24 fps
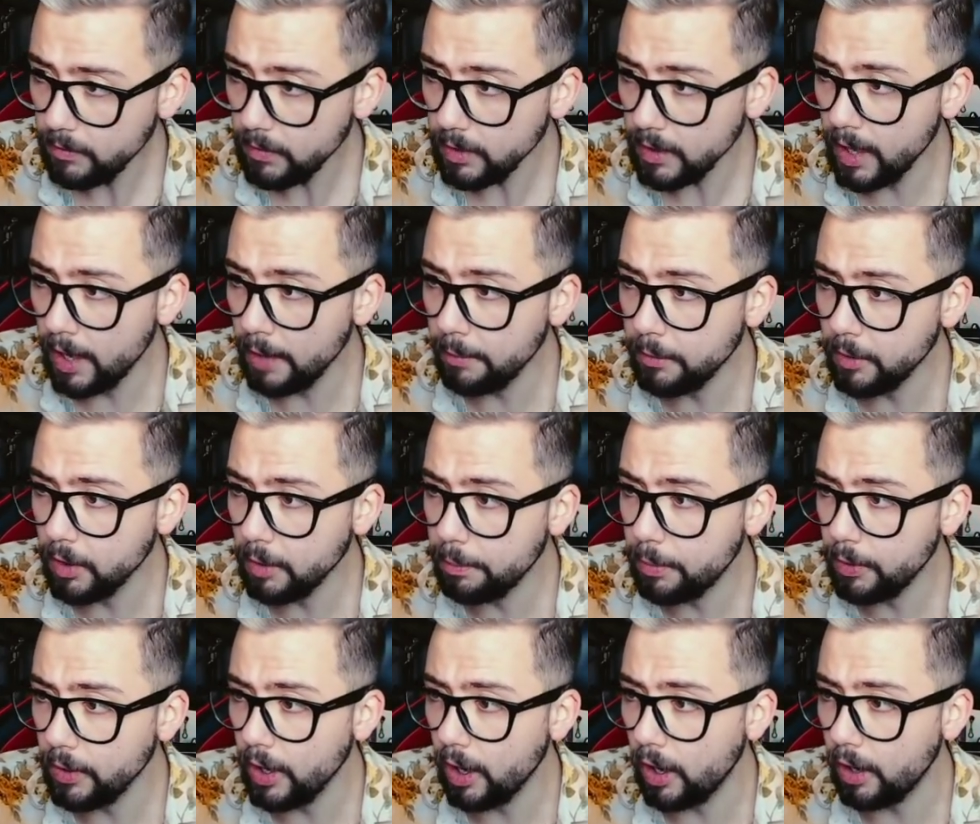I'm going to
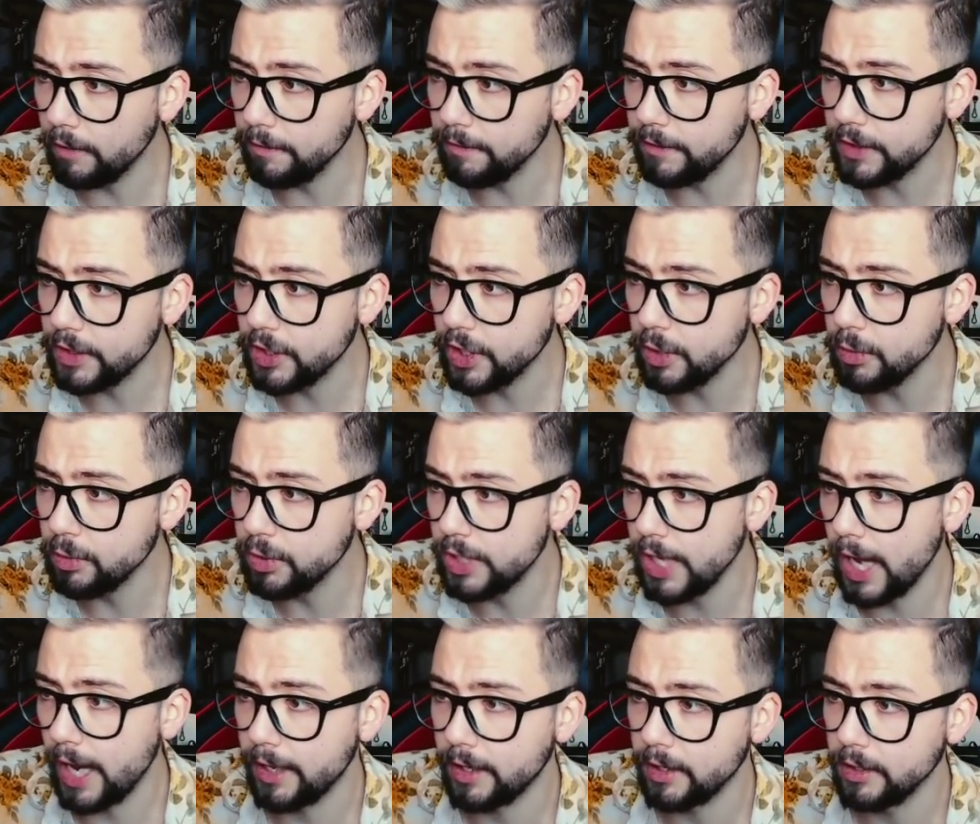put it on for 2
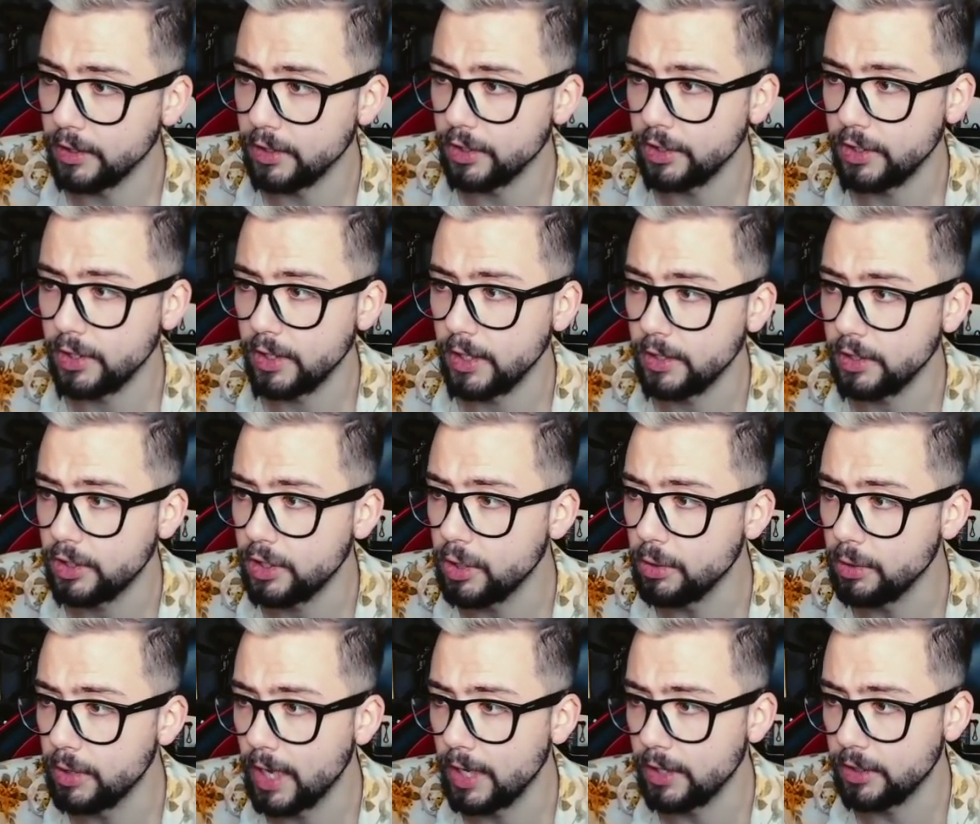seconds. So that's
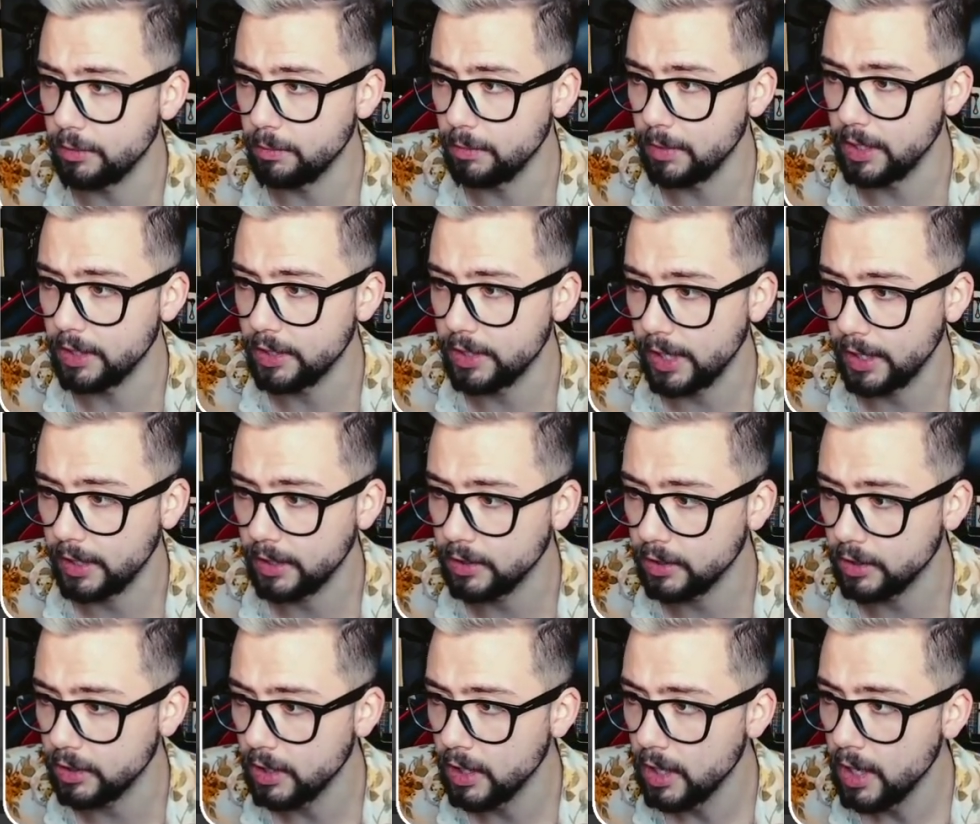2,000
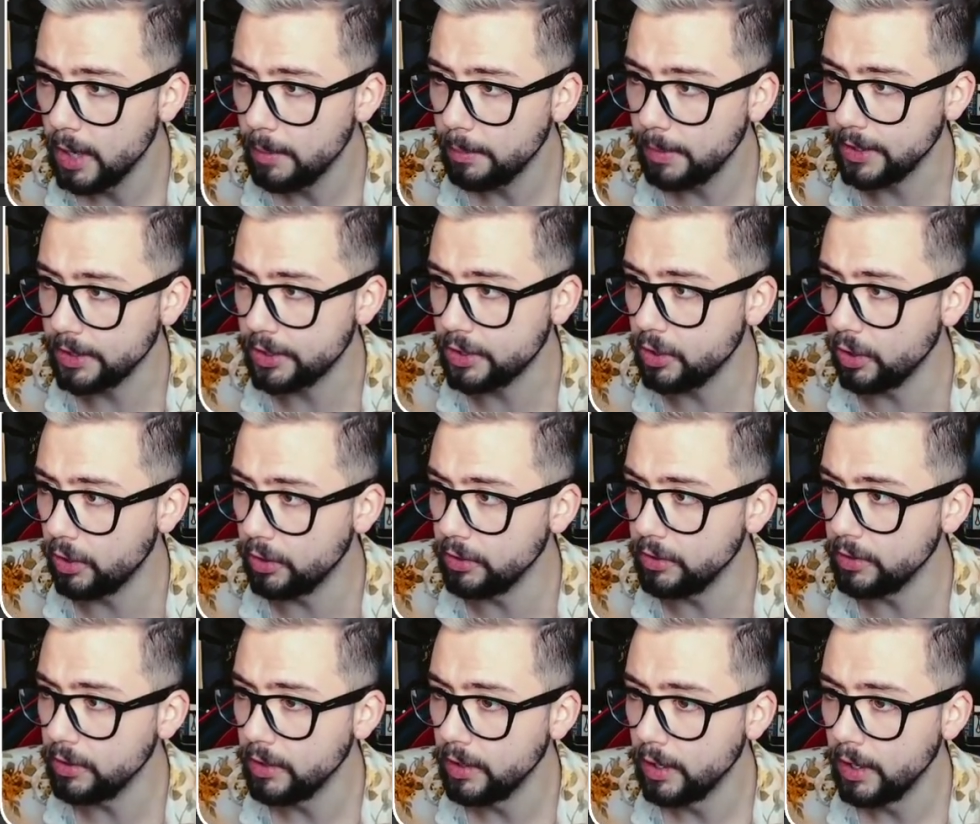milliseconds. Press
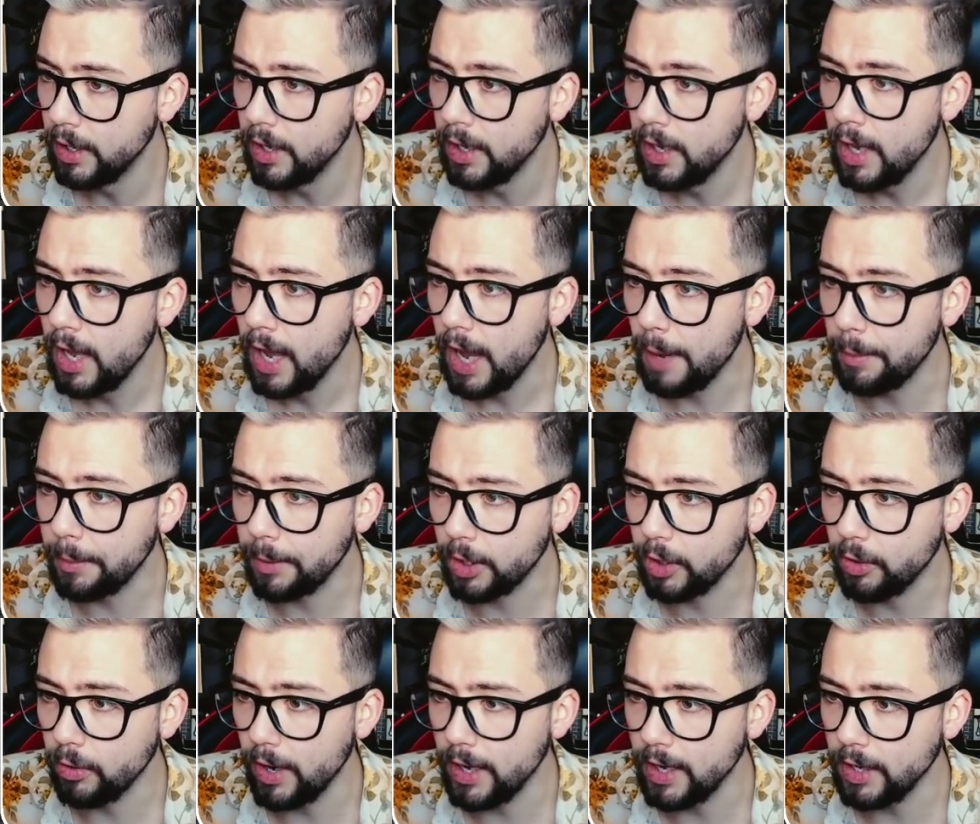done. I'm going to
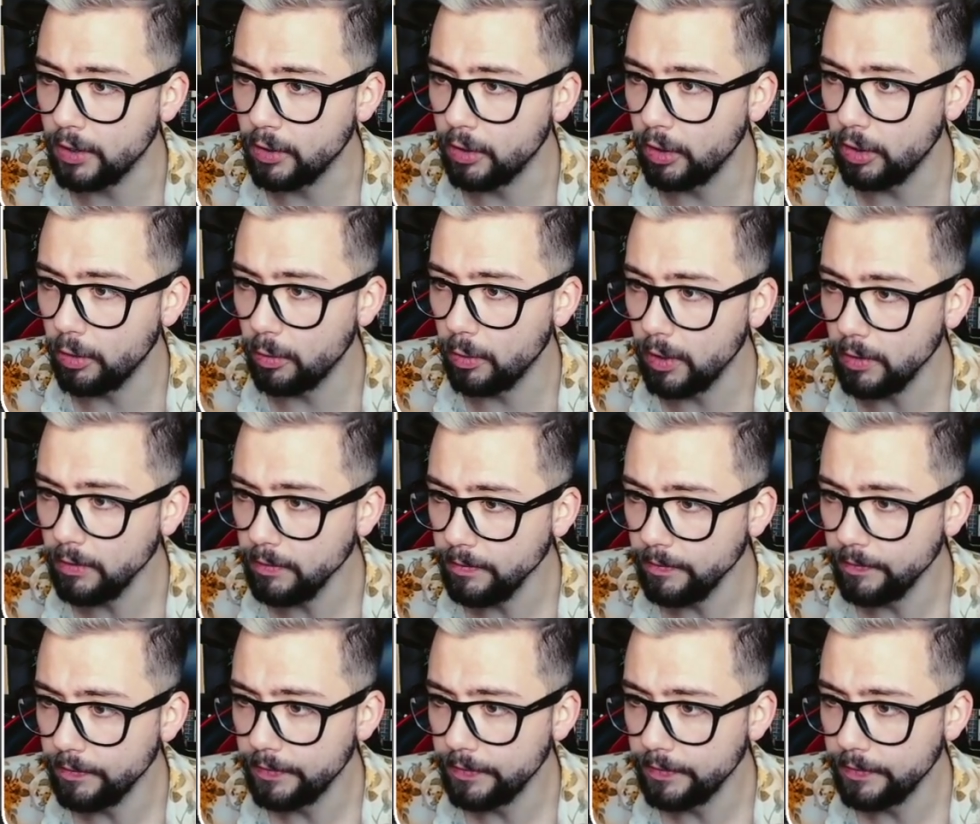create another one.